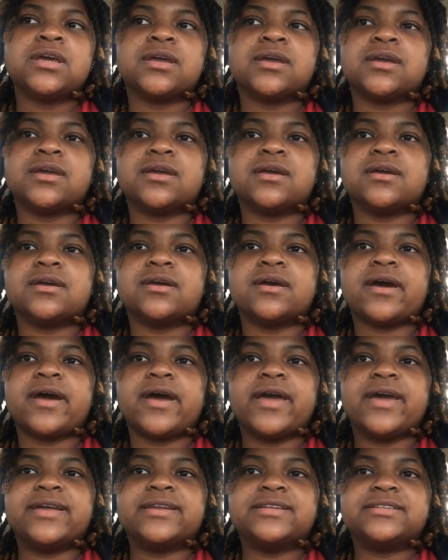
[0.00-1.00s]
And
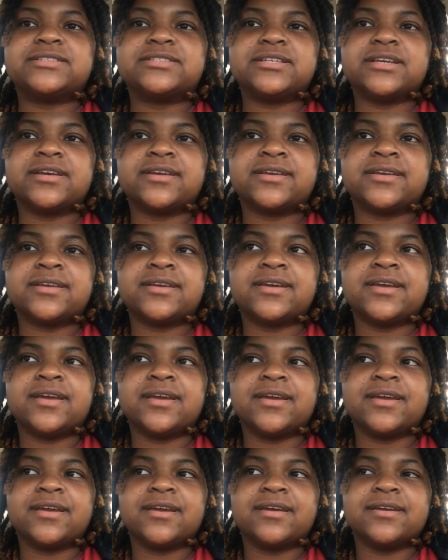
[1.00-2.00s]
I had to check it.
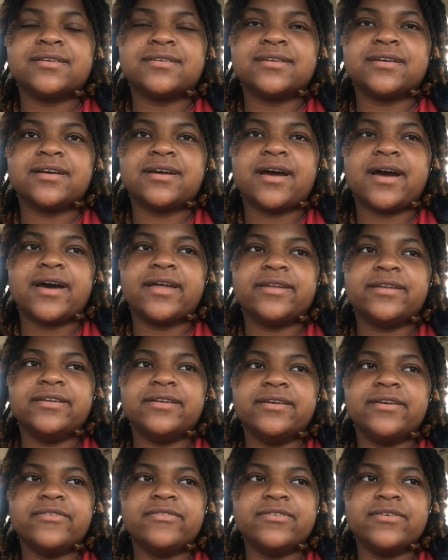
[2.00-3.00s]
And I
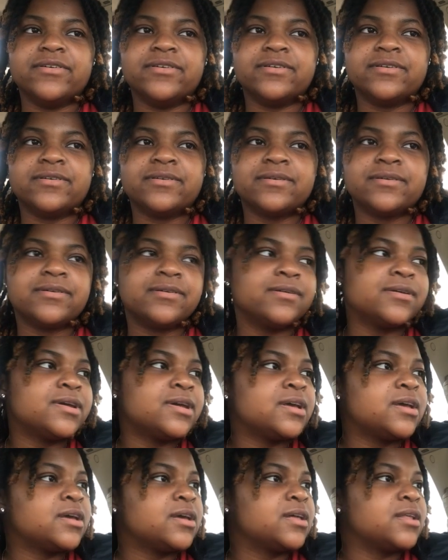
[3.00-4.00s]
never,
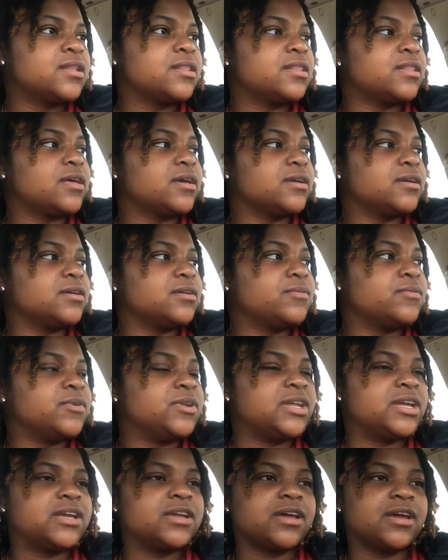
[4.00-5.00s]
like,
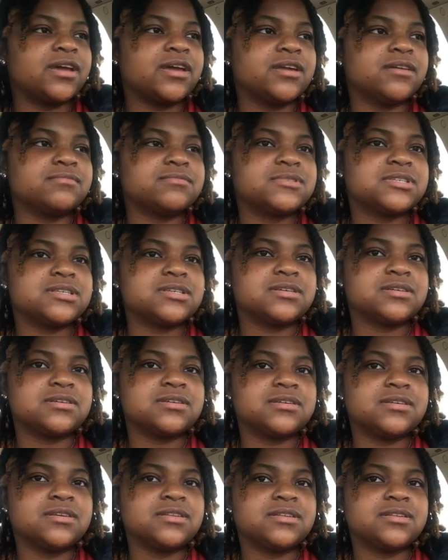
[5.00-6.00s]
when it came
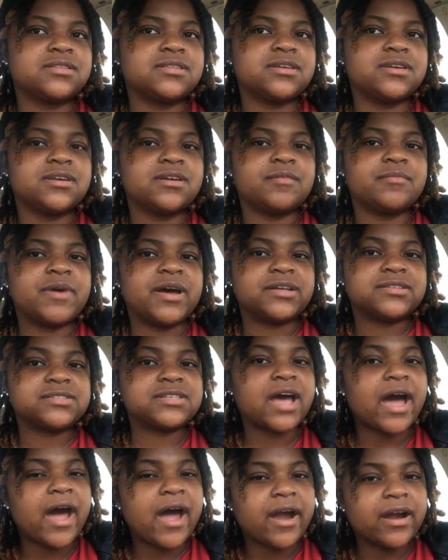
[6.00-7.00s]
to anything about
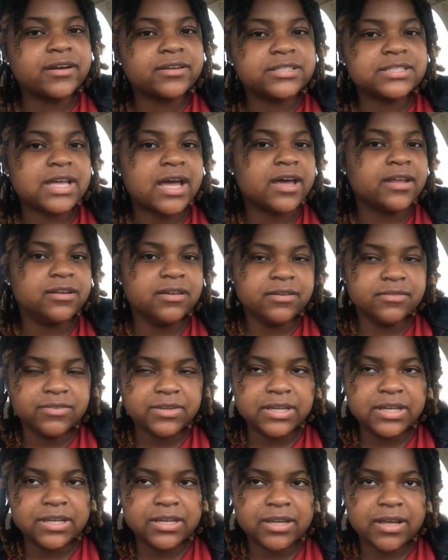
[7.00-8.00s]
tires, I
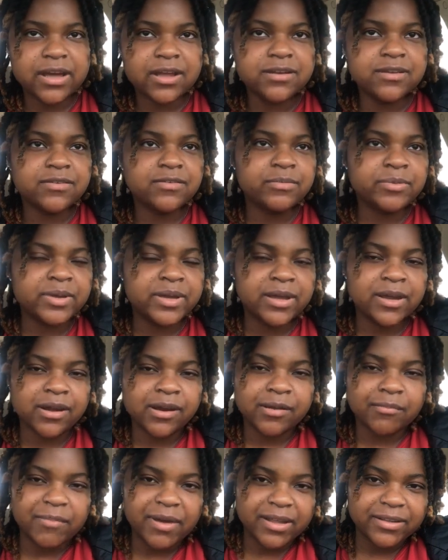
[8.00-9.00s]
never did it. I never put
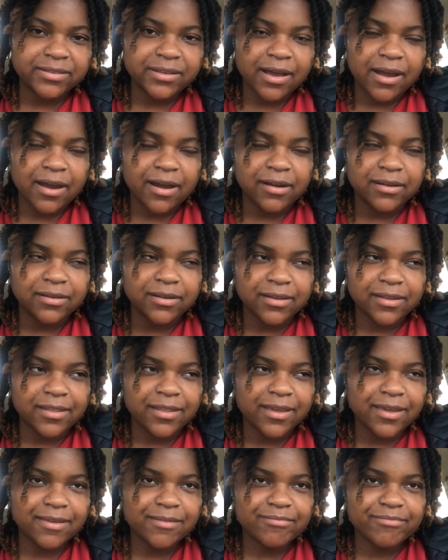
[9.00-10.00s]
air in my tire, none
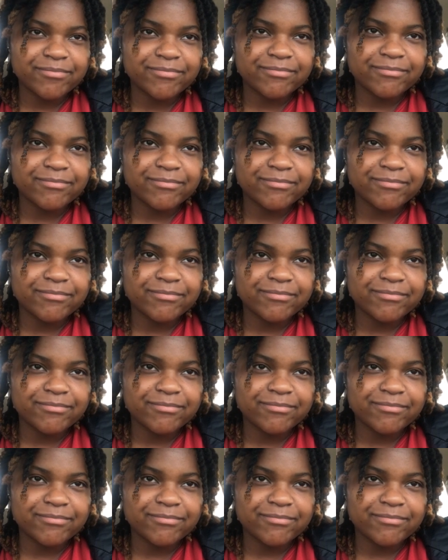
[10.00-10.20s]
of that.